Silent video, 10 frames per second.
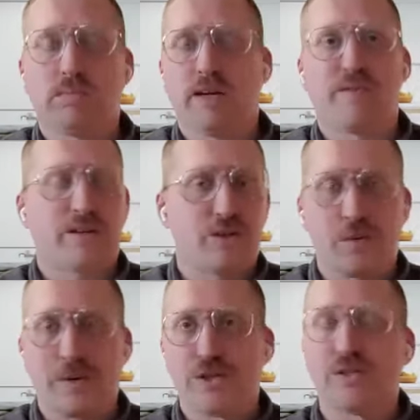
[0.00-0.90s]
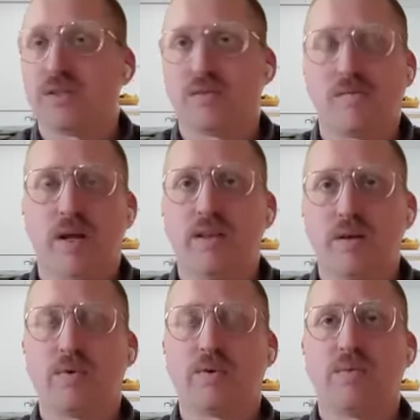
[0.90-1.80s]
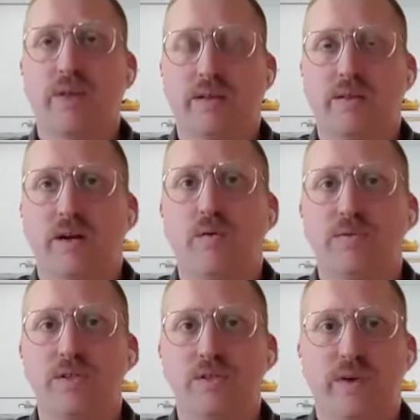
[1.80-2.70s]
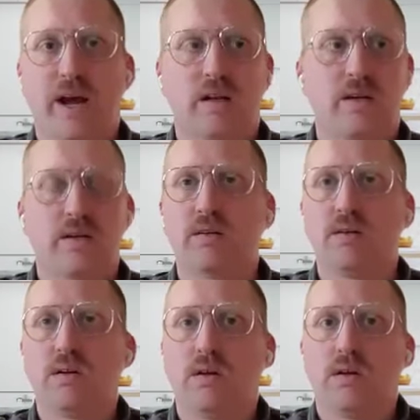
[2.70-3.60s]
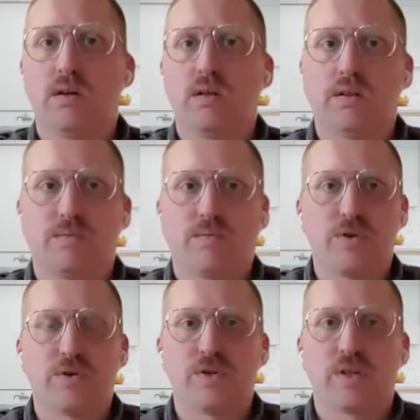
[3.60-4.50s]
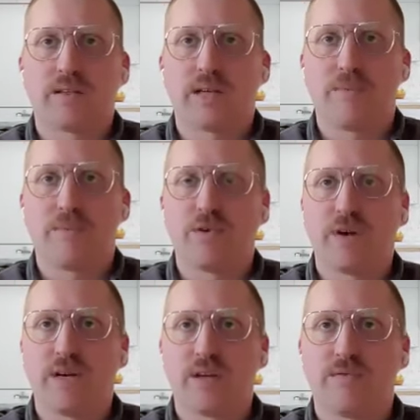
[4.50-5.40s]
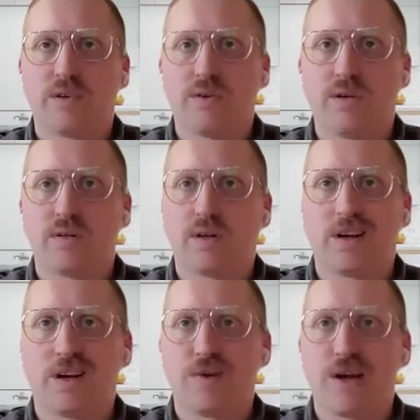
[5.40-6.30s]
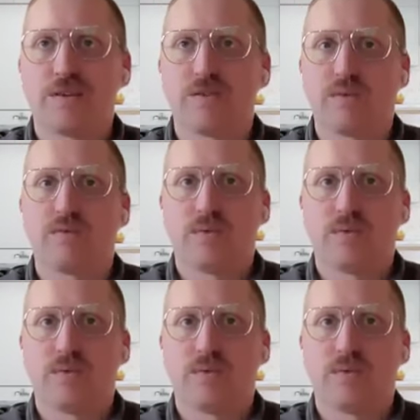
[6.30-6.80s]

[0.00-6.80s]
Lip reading: if that's your wishes, and then that hopefully is the reality and reduces that time for you guys to have to do it and getting it right. So.